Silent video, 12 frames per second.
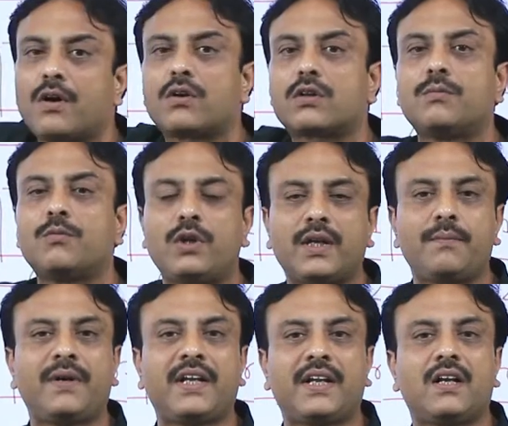the molten
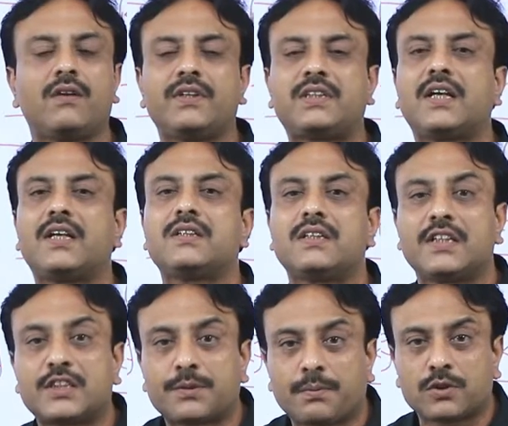material which is
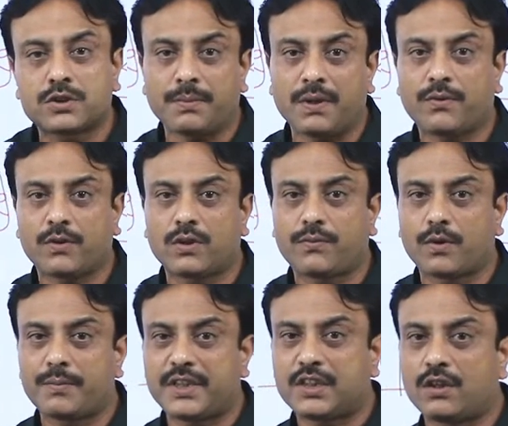responsible for the
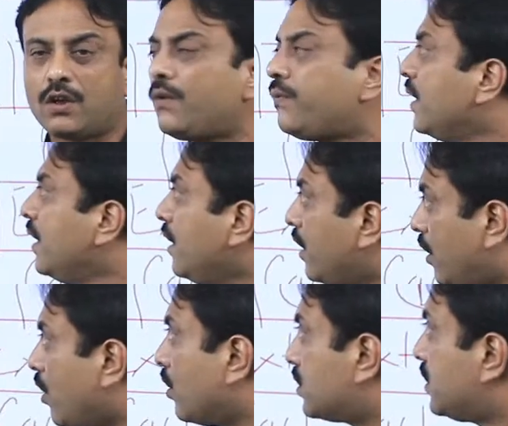formation of
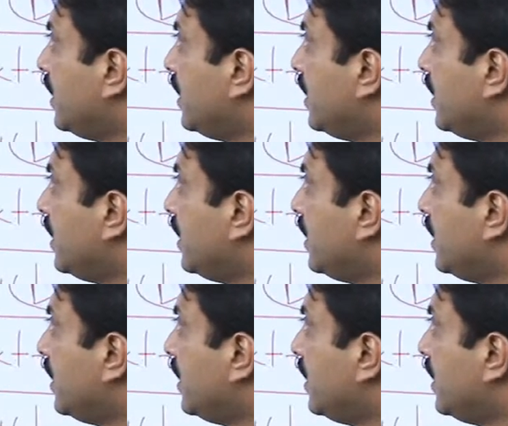rocks.